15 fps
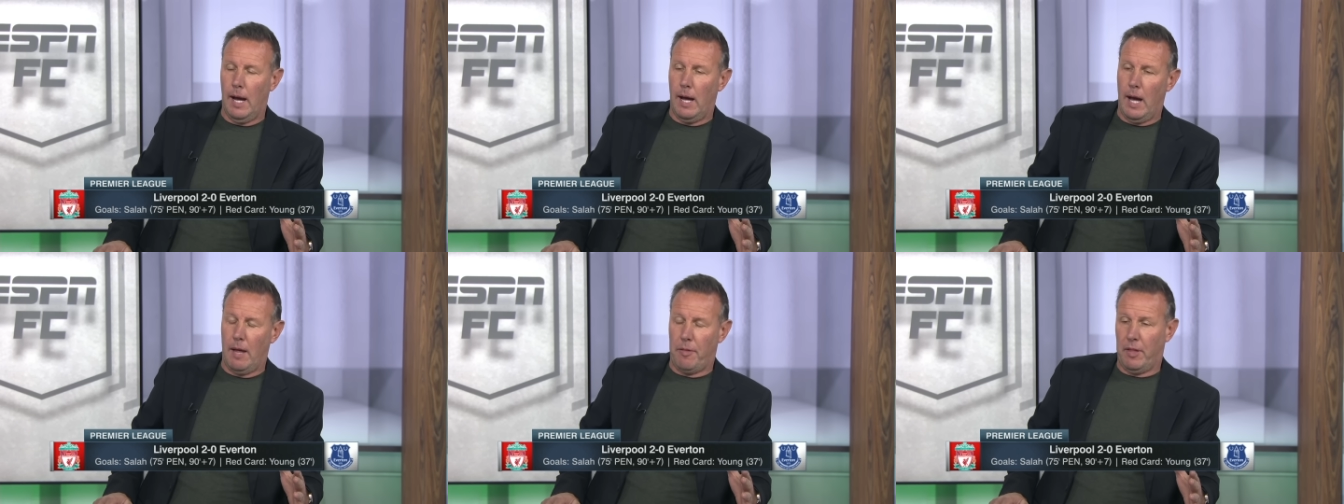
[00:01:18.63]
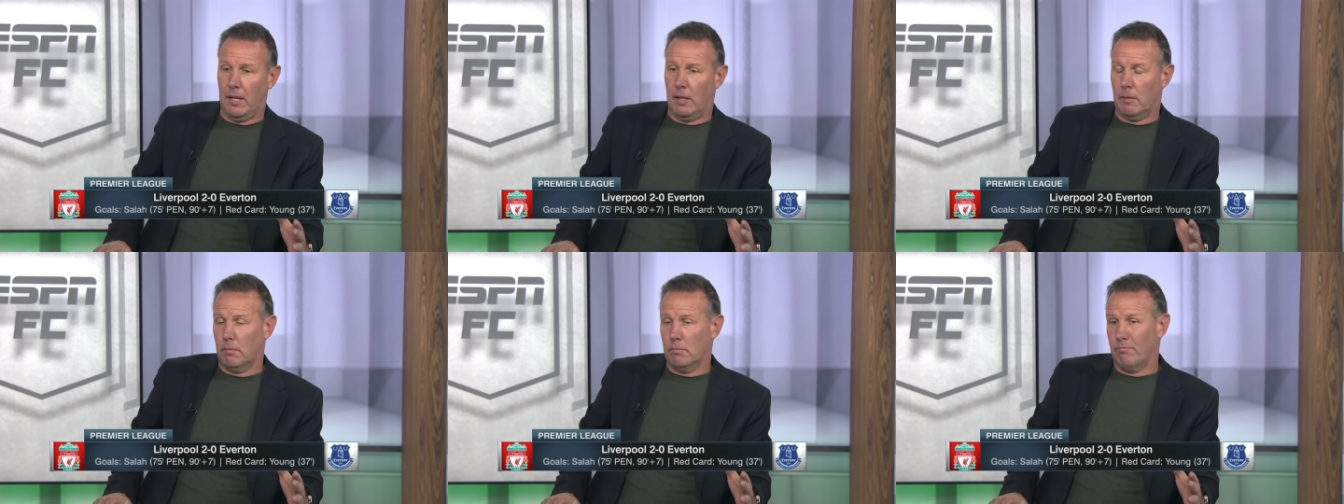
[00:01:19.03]
I, I
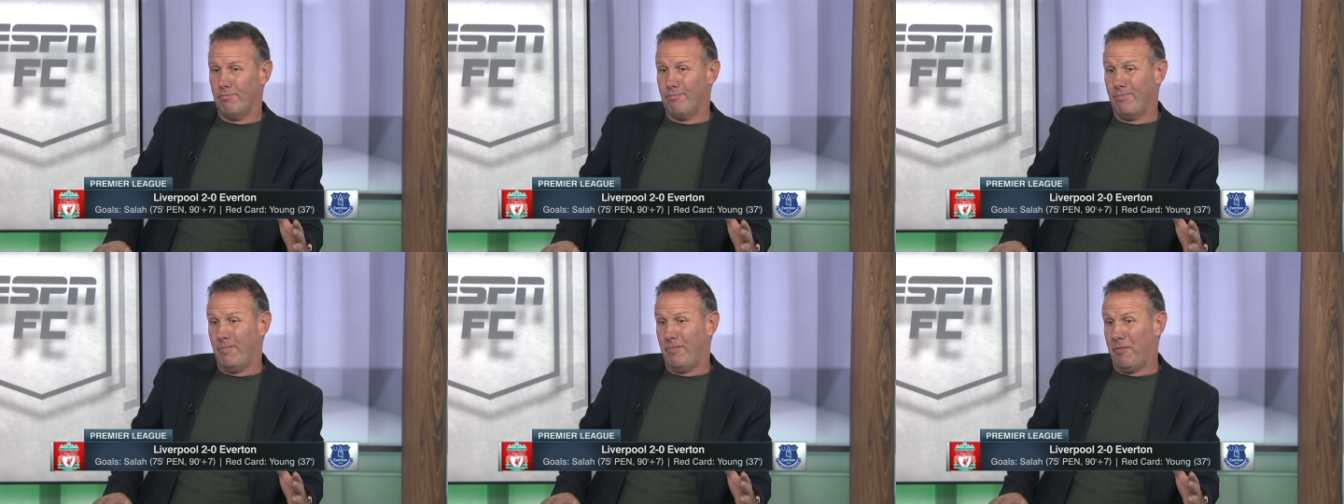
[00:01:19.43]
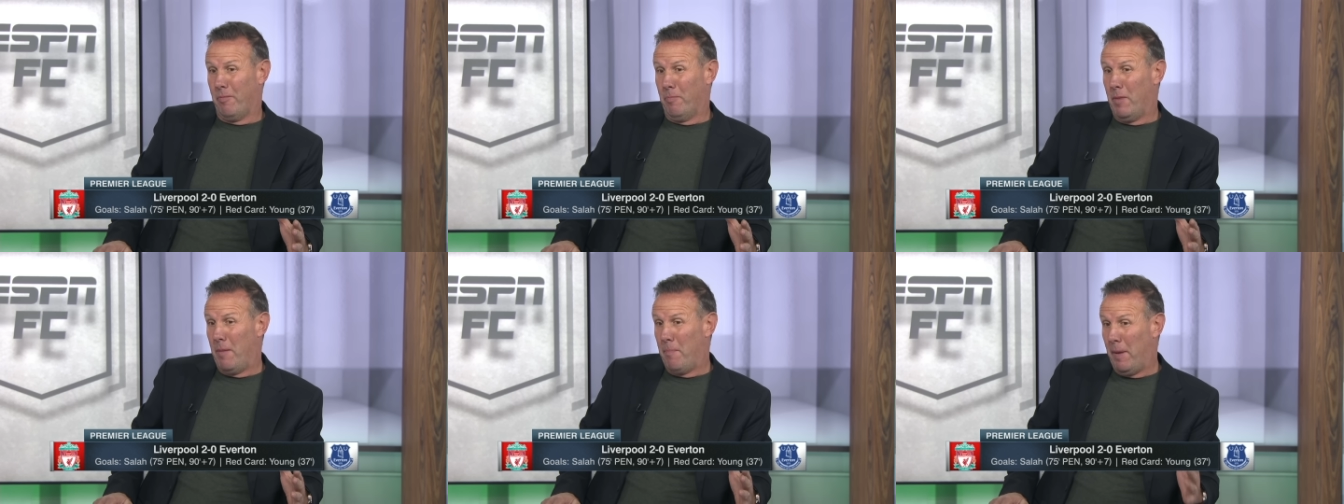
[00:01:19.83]
think
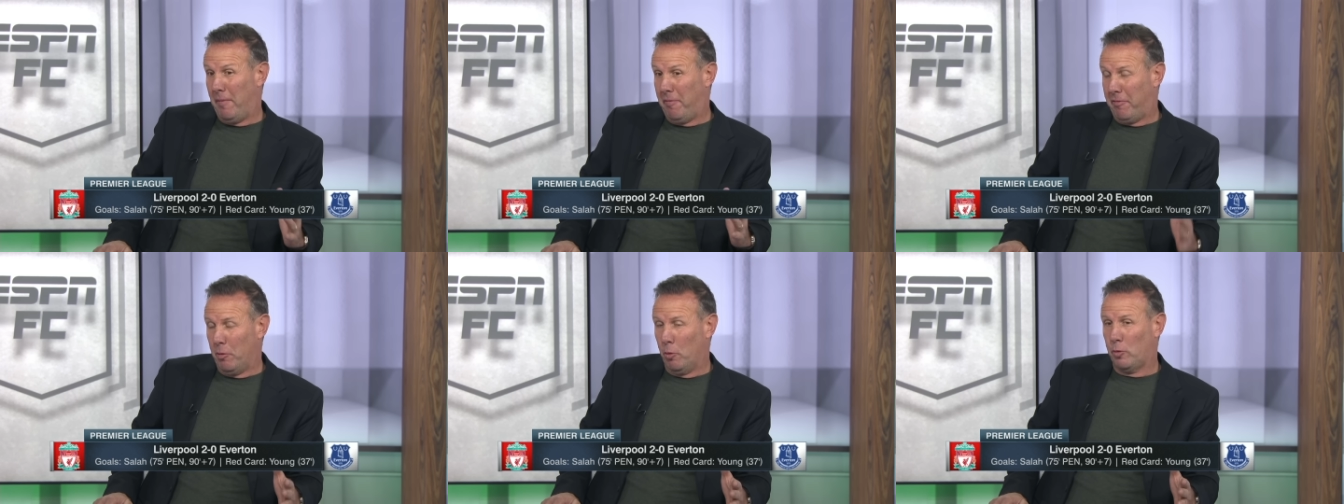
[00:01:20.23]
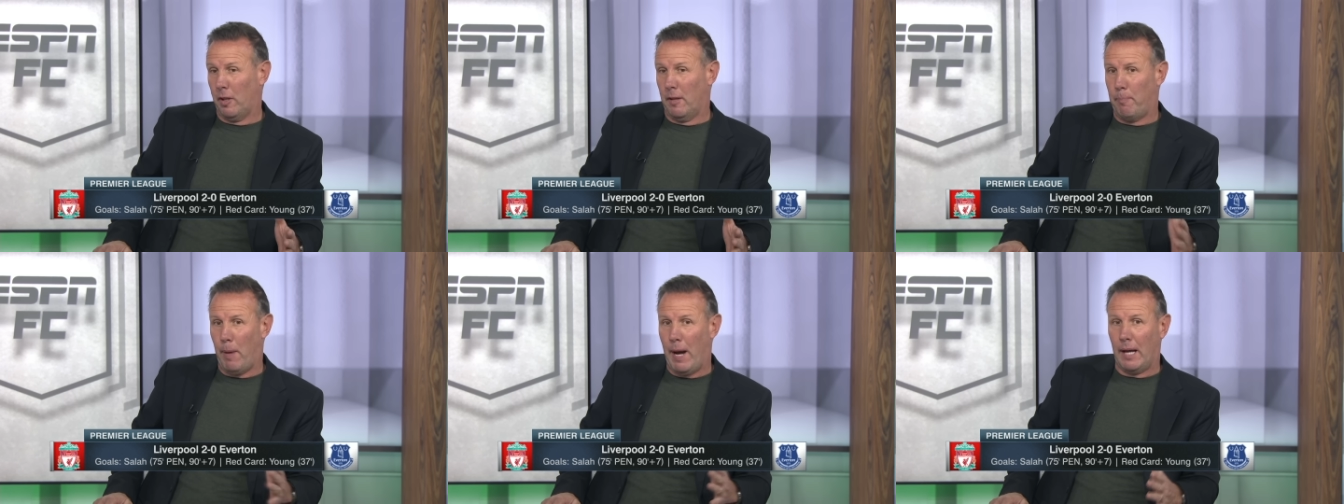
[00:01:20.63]
from the midfield
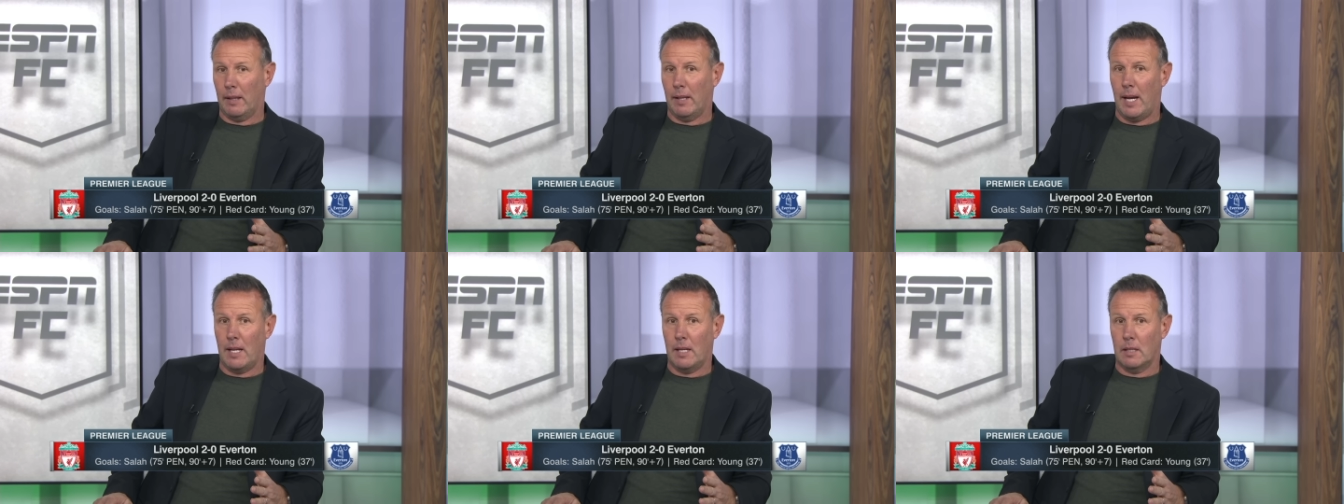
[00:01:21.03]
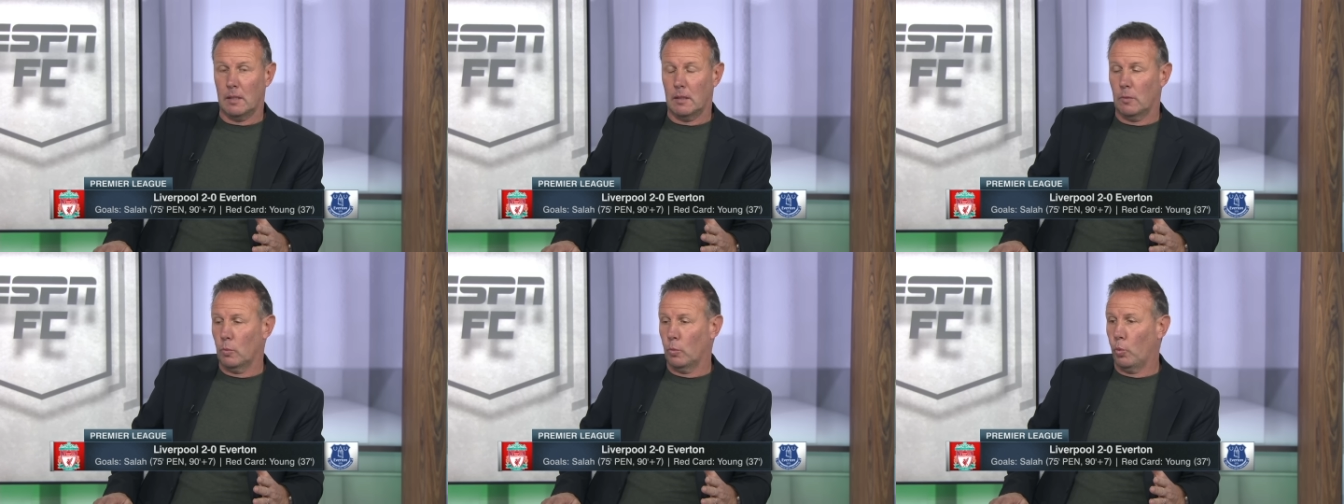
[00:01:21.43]
to the back
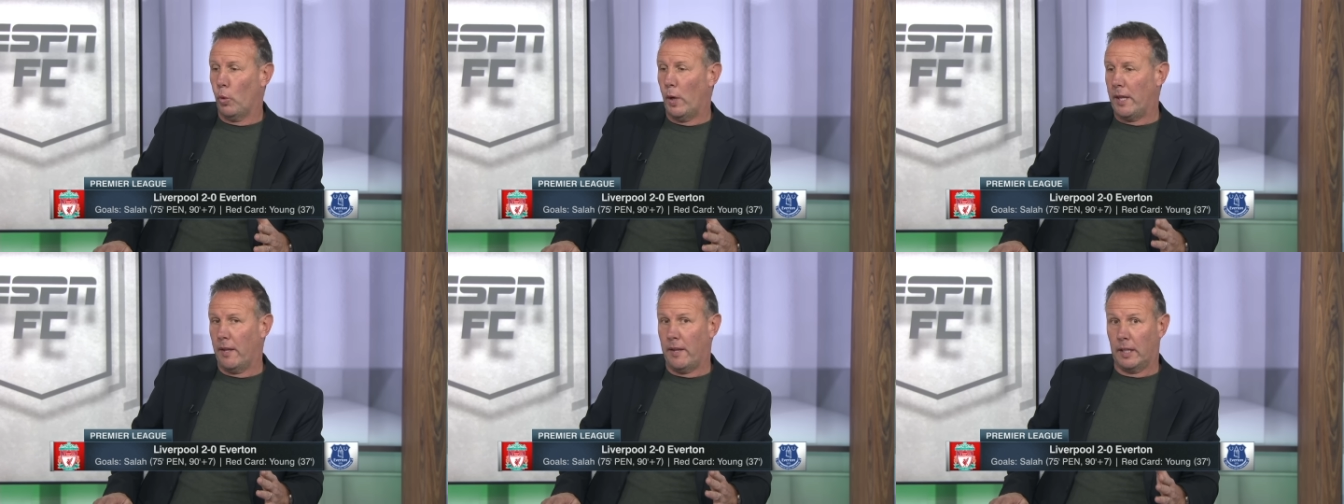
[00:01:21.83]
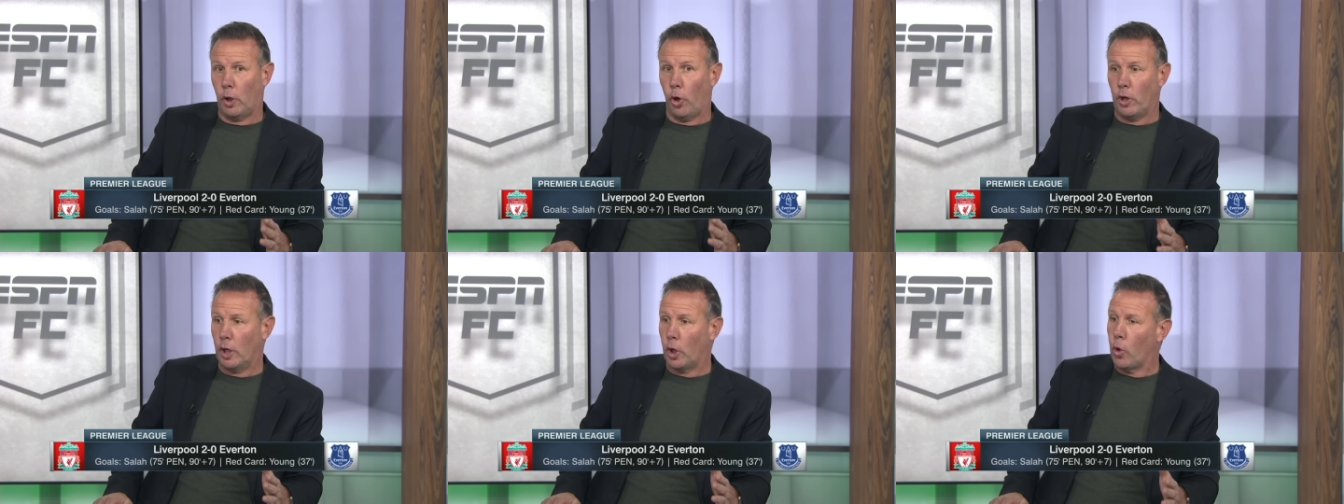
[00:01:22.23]
line, whether they're
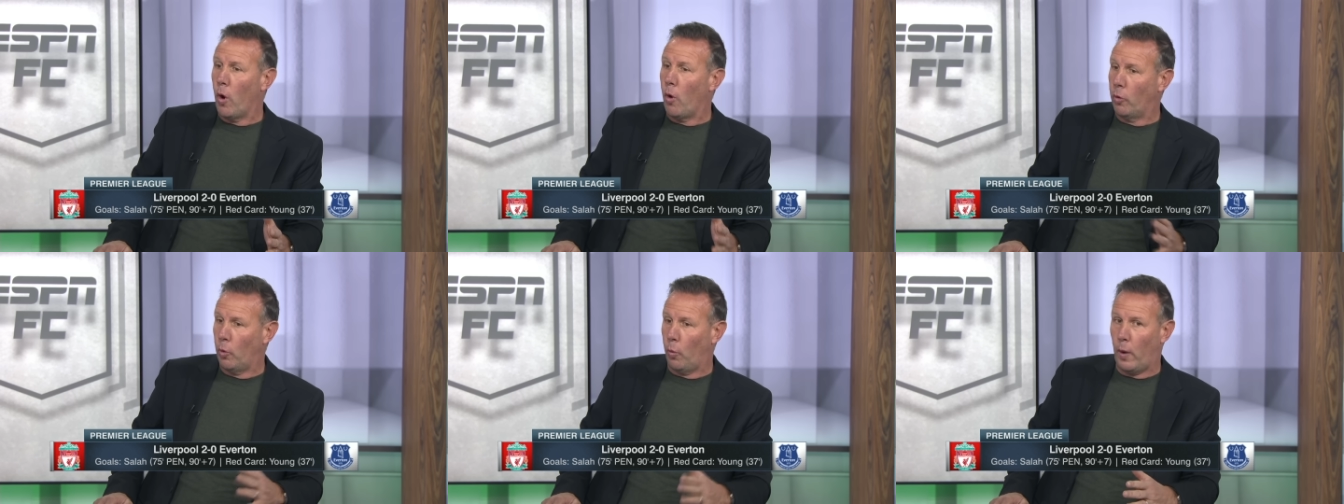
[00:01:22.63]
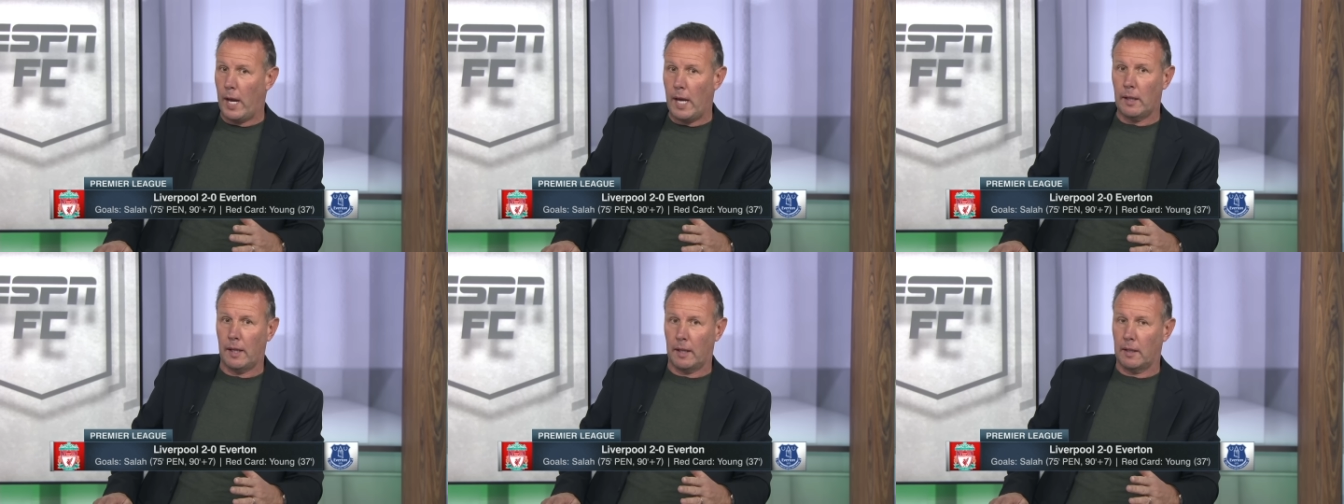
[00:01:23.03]
going to go all the
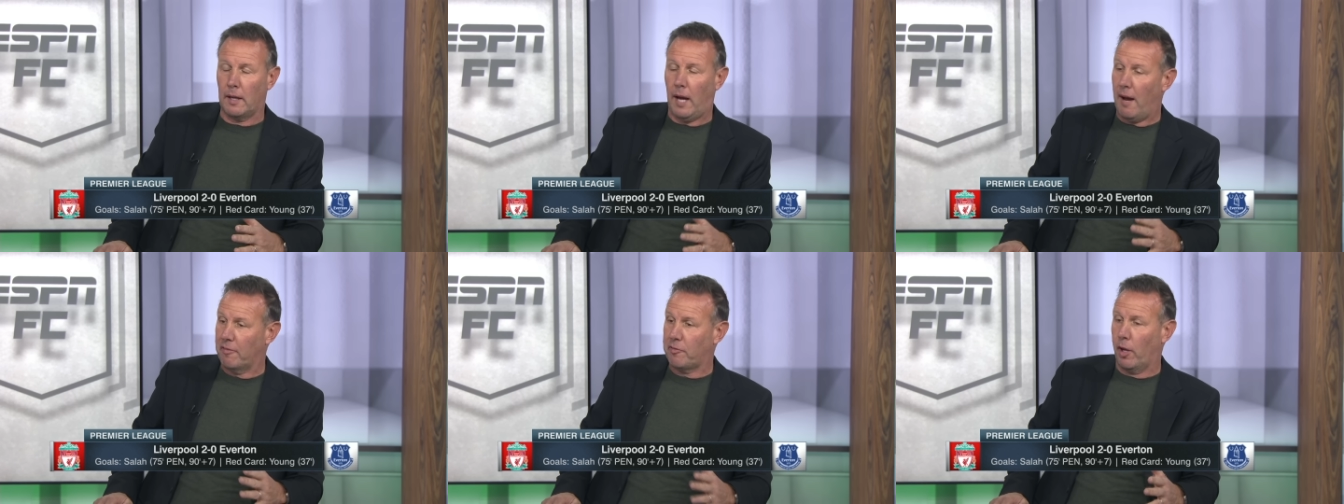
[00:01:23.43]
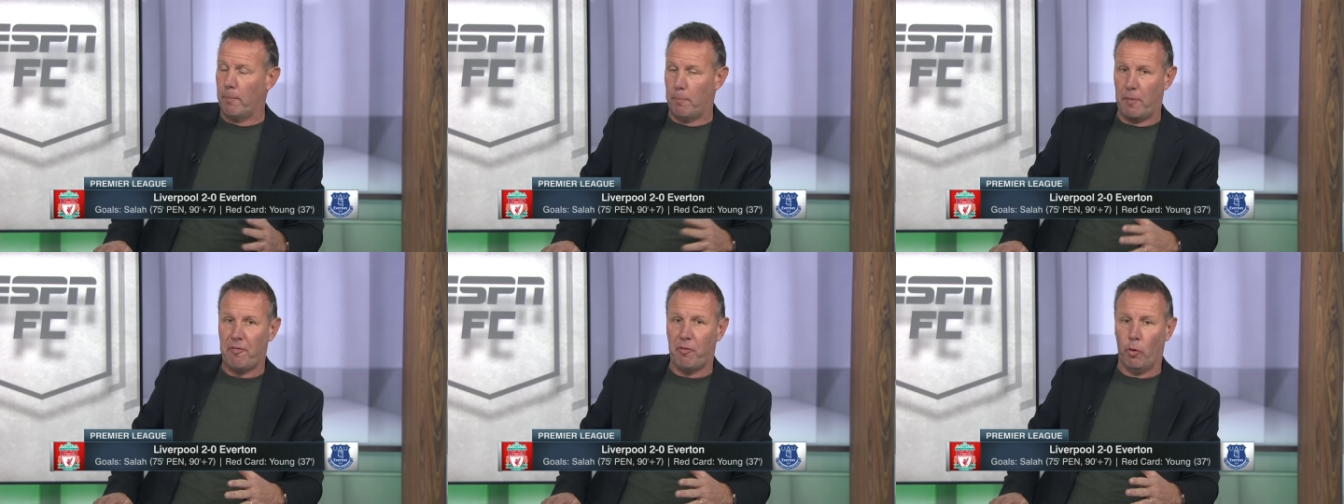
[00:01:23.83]
way like they have
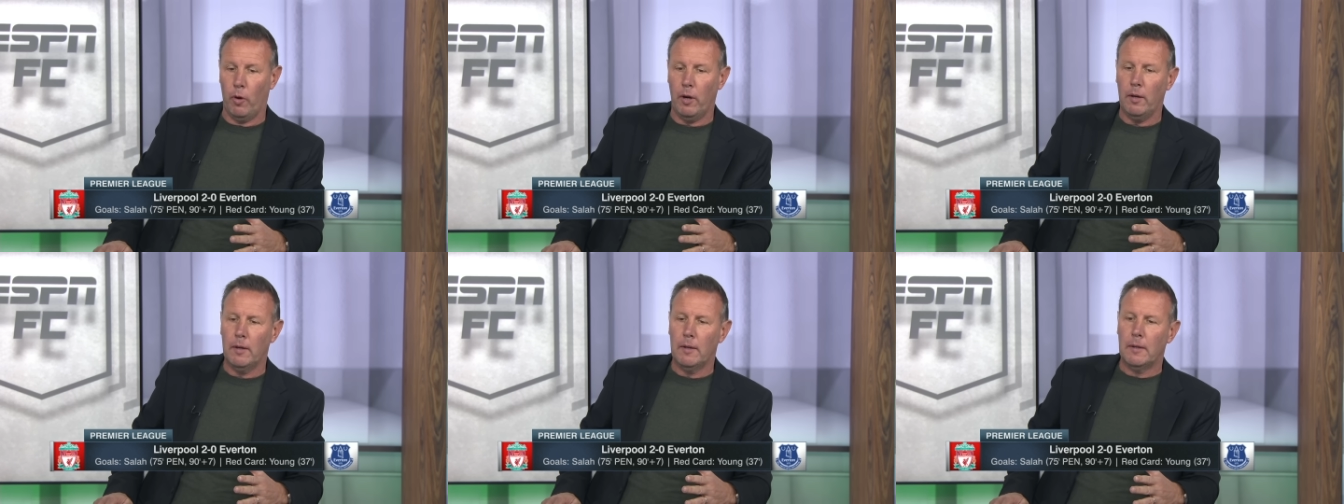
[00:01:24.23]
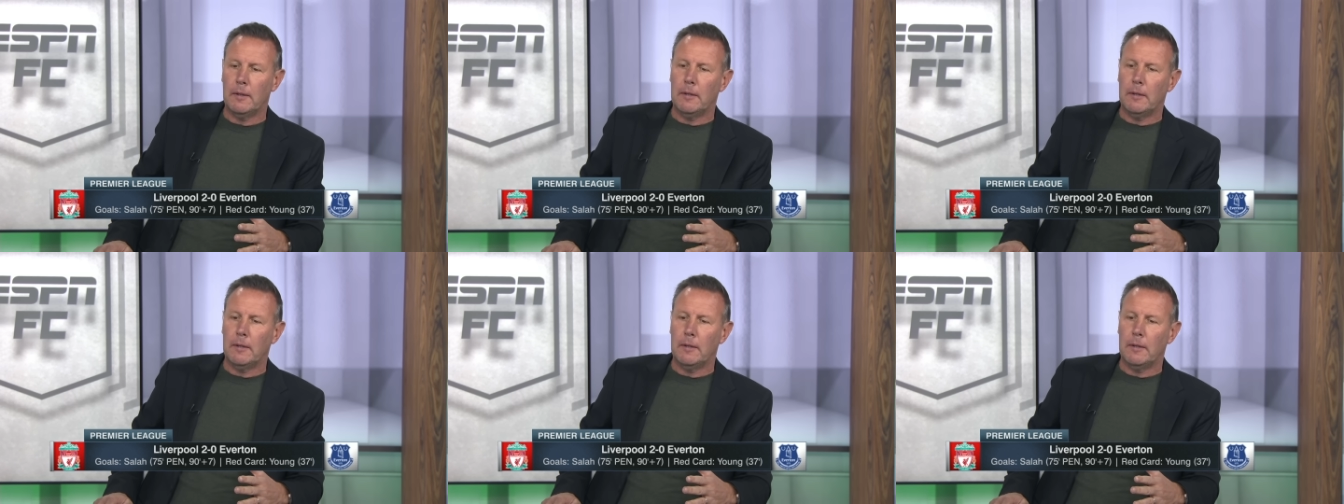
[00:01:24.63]
done before.